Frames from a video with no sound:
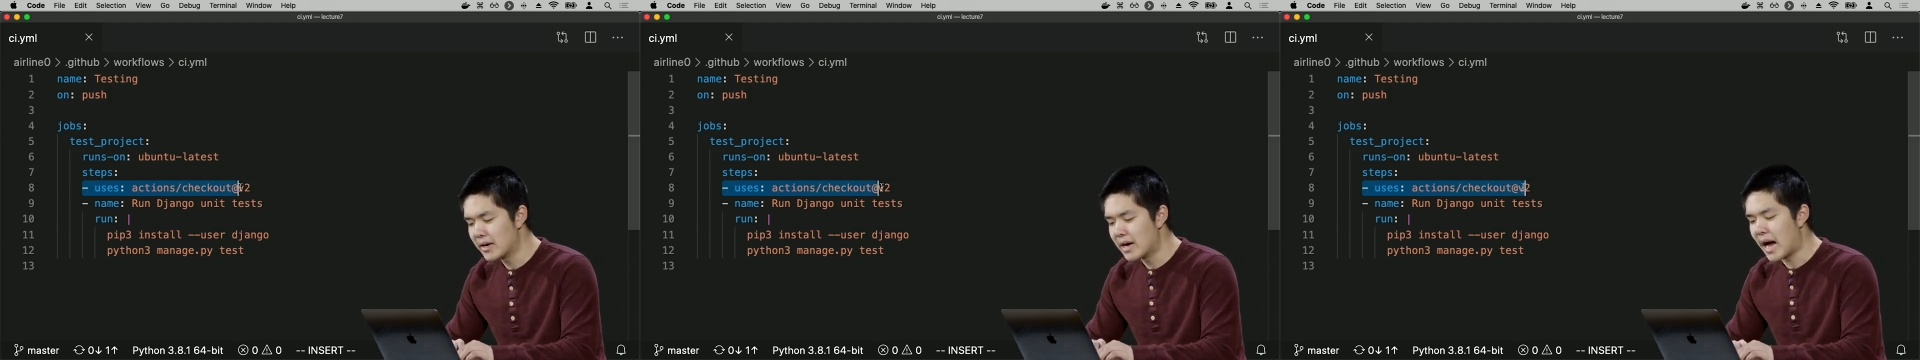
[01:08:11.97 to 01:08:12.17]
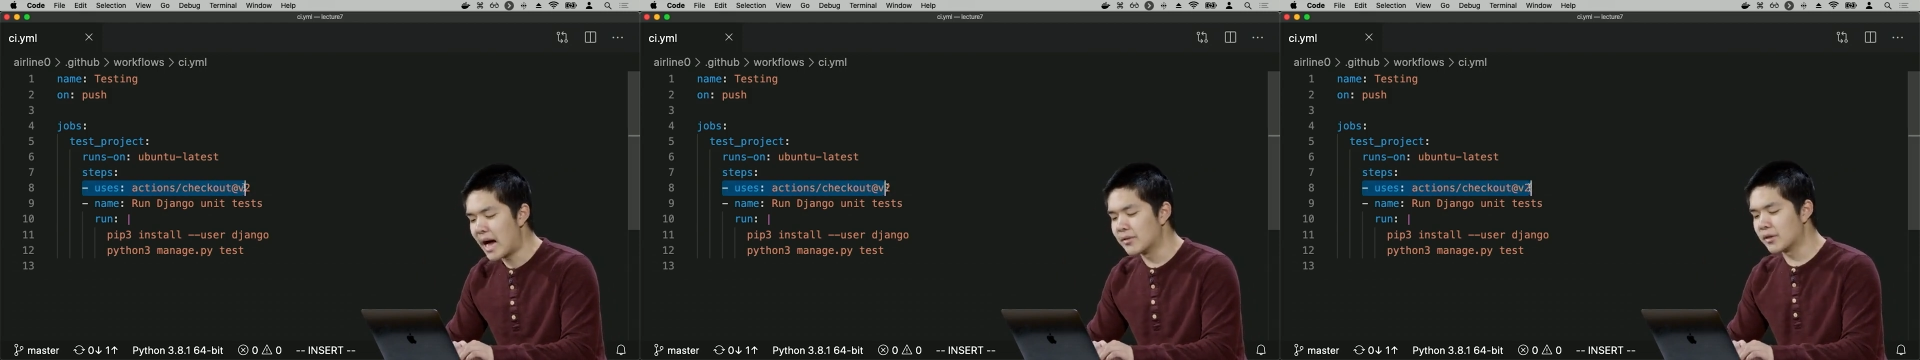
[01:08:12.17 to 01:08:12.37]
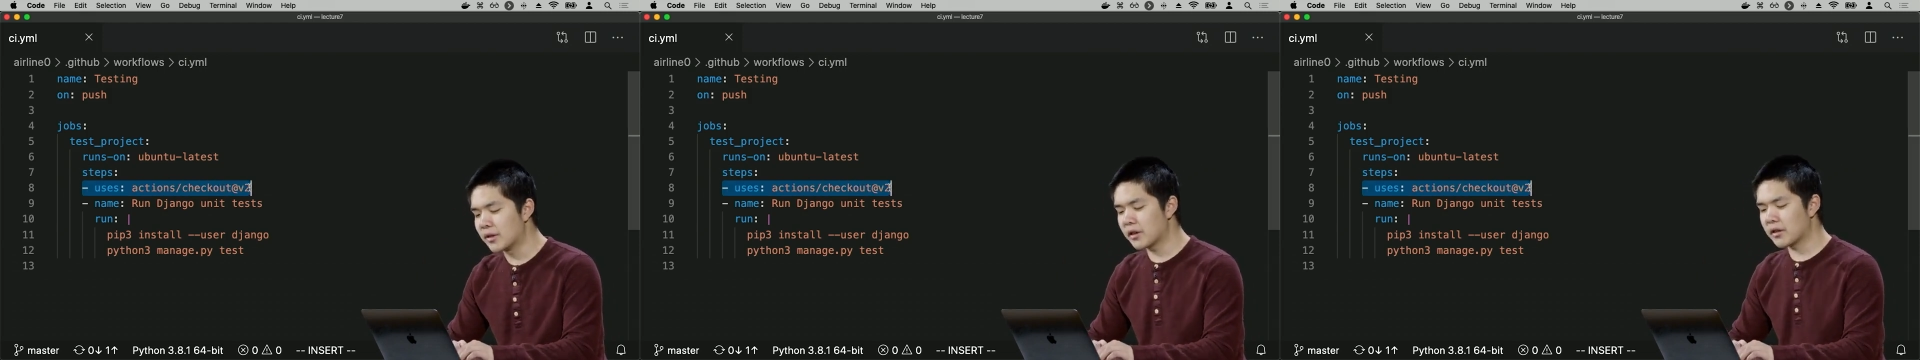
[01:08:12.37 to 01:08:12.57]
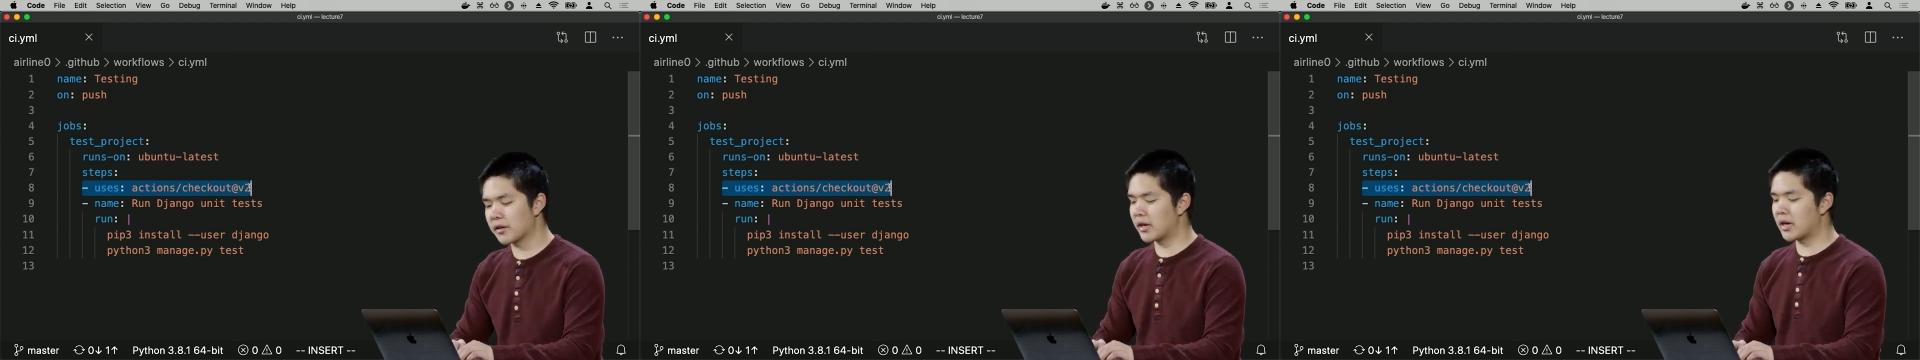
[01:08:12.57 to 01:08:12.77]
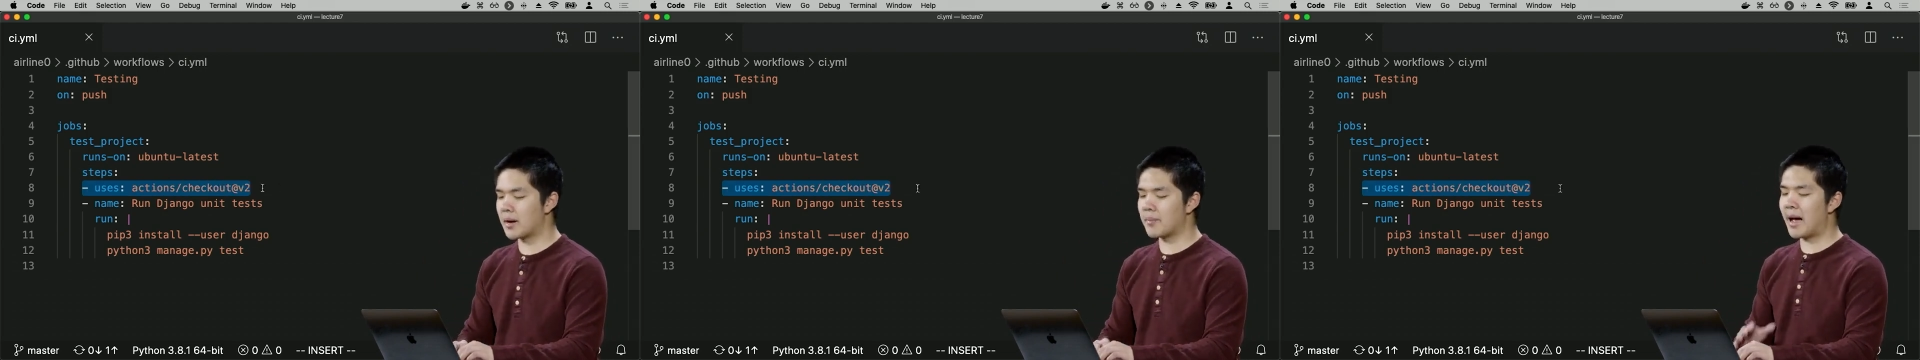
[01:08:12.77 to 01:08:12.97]
And this is a
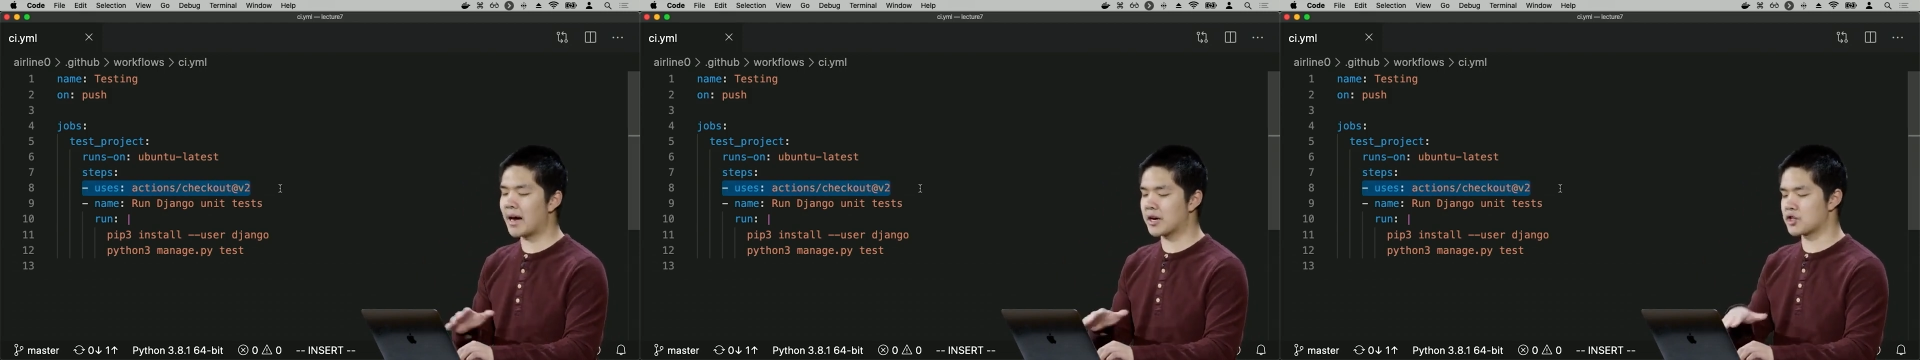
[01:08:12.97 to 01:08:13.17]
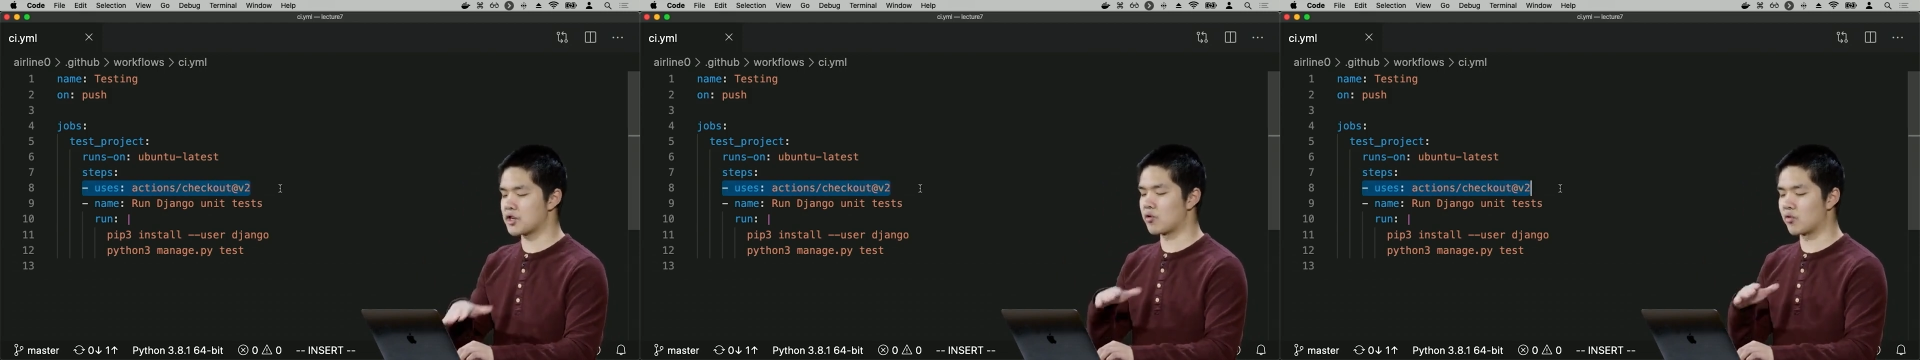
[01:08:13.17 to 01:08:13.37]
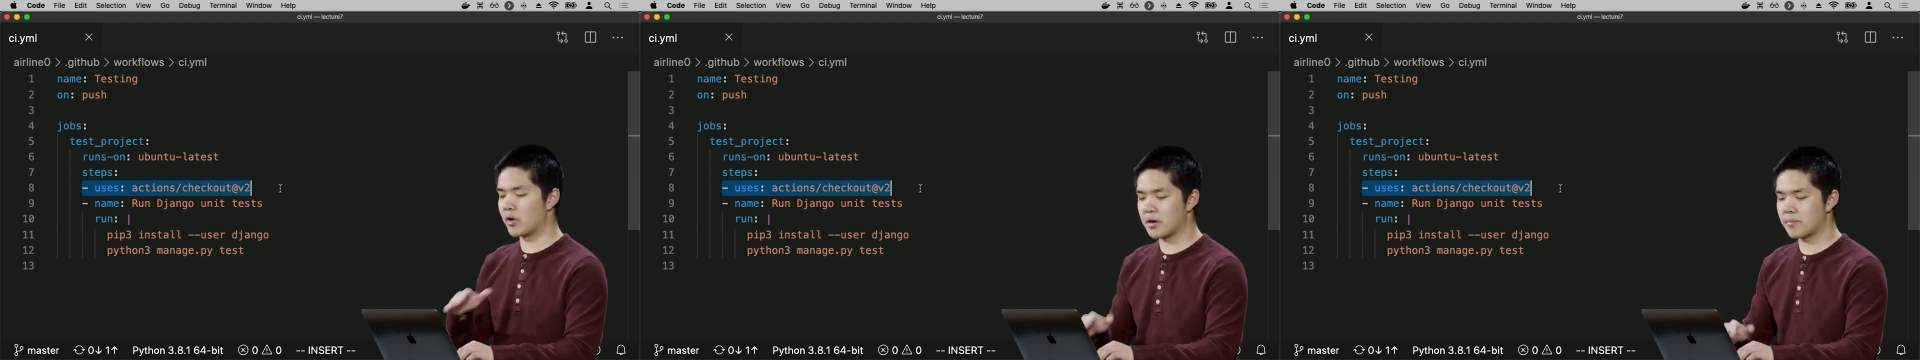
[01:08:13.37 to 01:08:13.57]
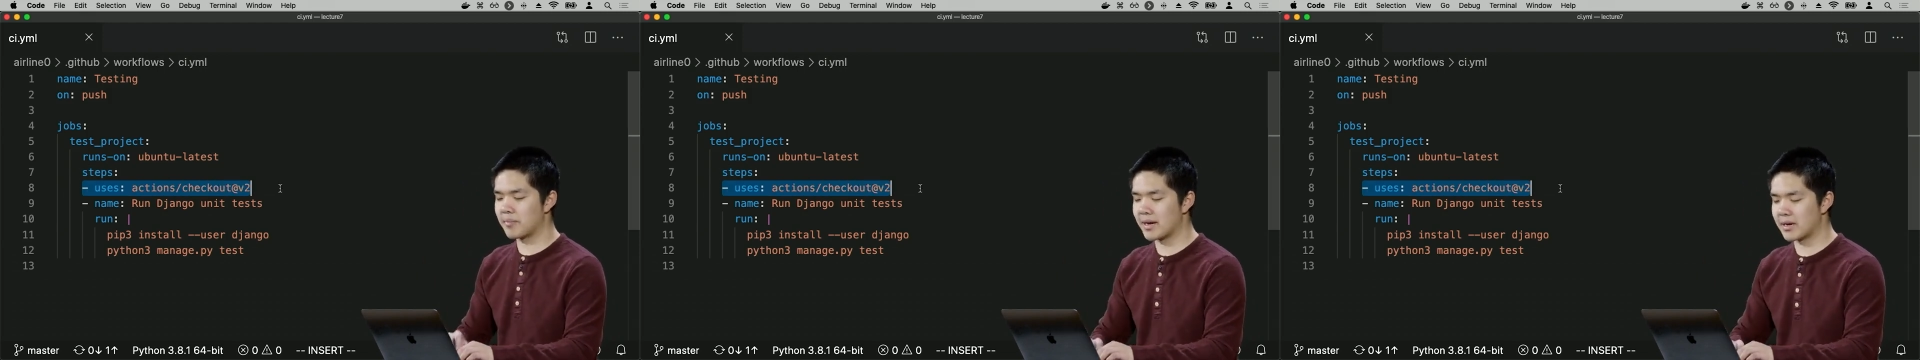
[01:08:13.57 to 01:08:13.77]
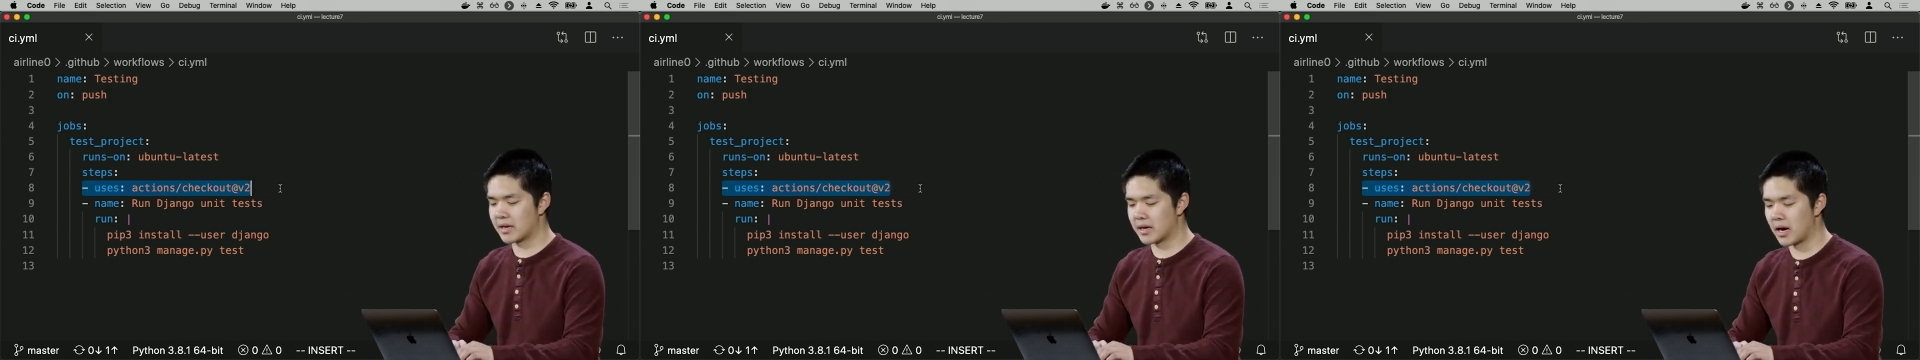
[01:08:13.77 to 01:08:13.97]
GitHub action written
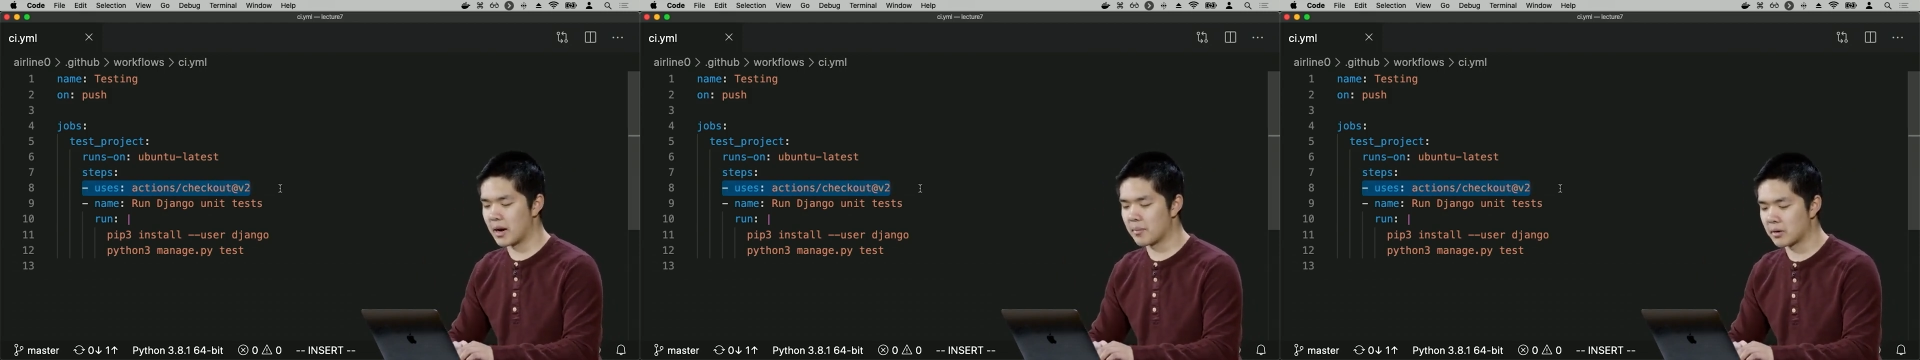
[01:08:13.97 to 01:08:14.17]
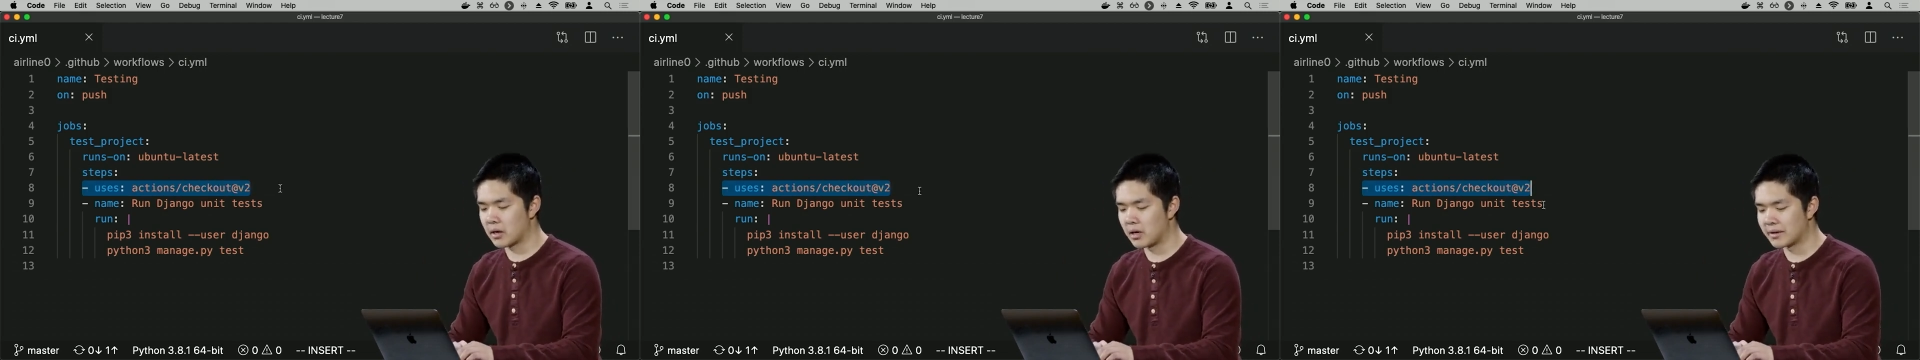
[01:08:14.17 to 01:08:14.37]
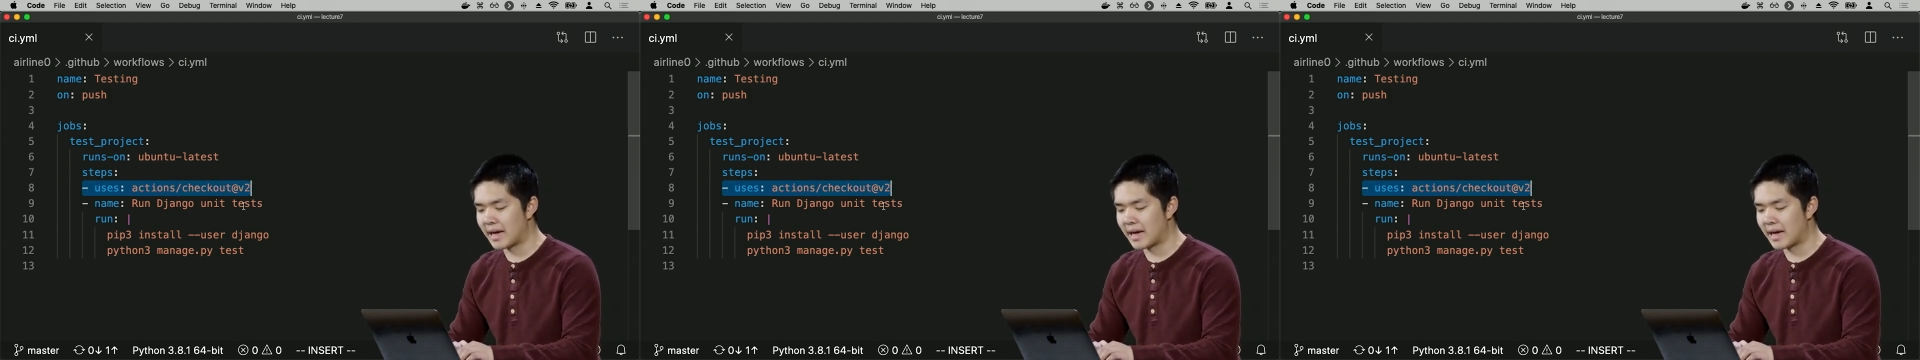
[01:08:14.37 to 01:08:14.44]
by GitHub called